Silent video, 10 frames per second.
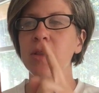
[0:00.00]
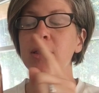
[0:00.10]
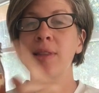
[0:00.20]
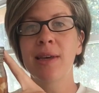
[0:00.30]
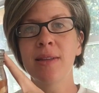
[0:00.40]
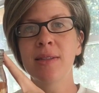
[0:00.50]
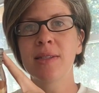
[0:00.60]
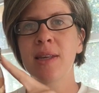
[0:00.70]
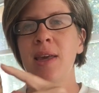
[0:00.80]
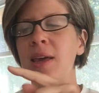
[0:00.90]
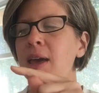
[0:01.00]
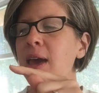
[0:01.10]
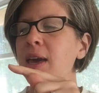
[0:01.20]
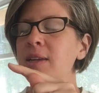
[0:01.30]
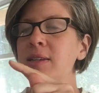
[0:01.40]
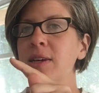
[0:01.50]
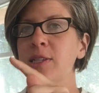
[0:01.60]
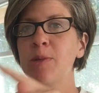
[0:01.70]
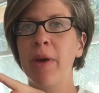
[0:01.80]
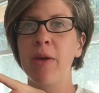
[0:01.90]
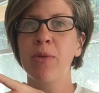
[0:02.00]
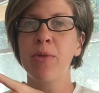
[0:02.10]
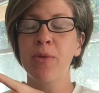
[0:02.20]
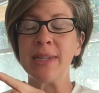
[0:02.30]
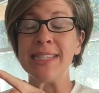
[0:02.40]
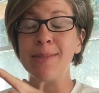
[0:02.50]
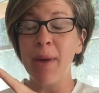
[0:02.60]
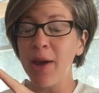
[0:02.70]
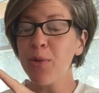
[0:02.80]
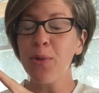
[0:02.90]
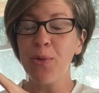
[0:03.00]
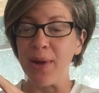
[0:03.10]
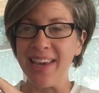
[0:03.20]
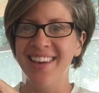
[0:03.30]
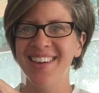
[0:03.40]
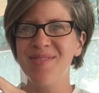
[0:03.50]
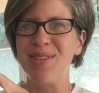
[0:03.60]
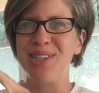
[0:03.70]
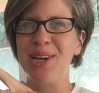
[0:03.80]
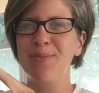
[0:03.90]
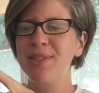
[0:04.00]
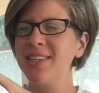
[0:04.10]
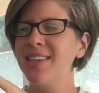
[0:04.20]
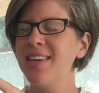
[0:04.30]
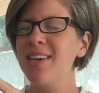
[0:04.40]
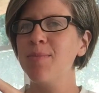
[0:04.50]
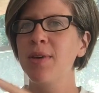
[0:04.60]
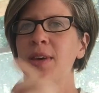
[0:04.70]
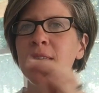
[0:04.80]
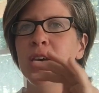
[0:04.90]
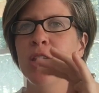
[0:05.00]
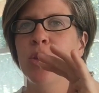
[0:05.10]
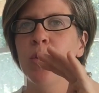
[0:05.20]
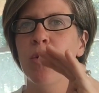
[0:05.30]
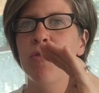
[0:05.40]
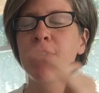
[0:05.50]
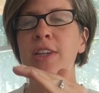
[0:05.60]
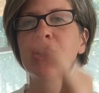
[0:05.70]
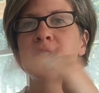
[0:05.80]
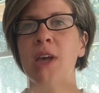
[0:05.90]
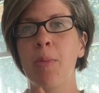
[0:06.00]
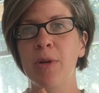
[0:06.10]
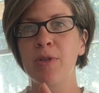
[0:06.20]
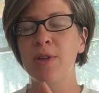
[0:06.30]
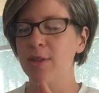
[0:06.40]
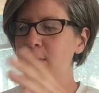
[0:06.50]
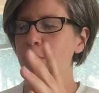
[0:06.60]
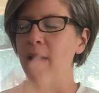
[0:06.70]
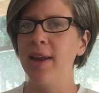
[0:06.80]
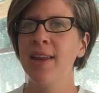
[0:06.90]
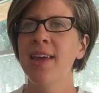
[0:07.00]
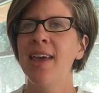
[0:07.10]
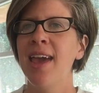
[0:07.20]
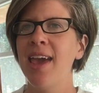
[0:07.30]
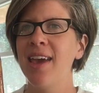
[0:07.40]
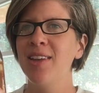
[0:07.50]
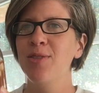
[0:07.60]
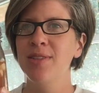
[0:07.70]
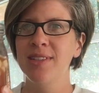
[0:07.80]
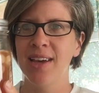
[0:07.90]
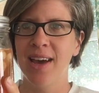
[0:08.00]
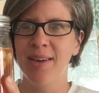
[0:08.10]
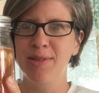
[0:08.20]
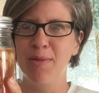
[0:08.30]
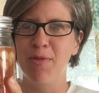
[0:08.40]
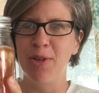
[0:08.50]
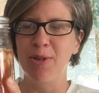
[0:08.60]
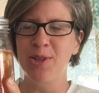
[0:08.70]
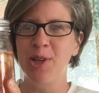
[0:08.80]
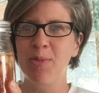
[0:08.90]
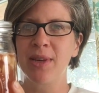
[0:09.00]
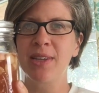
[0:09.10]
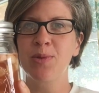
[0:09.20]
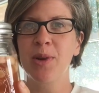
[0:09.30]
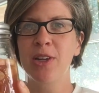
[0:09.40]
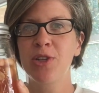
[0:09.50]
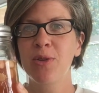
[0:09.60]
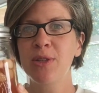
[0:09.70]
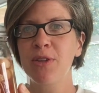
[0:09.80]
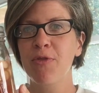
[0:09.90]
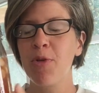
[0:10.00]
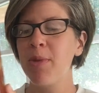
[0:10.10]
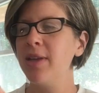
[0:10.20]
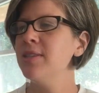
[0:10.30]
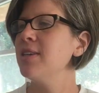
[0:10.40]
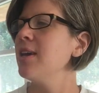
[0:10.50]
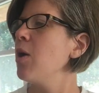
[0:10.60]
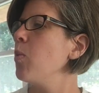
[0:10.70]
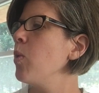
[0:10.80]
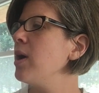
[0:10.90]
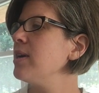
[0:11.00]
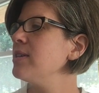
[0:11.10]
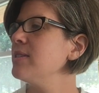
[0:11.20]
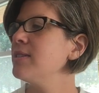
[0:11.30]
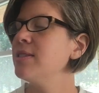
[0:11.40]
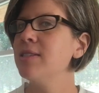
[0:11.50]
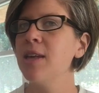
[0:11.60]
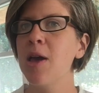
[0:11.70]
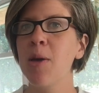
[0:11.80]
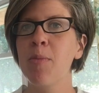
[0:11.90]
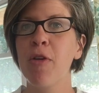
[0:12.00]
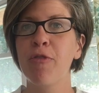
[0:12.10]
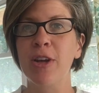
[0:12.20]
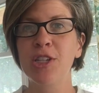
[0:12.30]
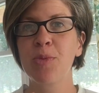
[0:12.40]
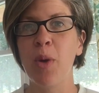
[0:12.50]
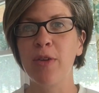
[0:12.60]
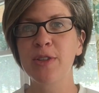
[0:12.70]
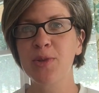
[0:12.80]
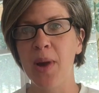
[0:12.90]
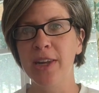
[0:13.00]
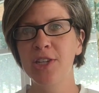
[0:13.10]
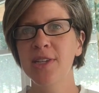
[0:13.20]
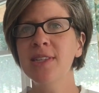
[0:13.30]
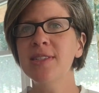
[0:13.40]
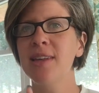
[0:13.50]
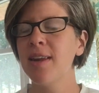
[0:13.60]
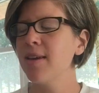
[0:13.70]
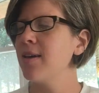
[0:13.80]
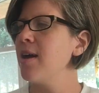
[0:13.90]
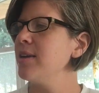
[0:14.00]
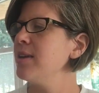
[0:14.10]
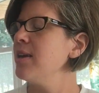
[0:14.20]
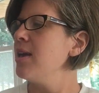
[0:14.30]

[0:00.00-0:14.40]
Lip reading: lids and a spiral ring, which helps to keep your veggies up underneath the brine. And you'll see I have some floaters here because what I chose to ferment was some French breakfast radishes that I got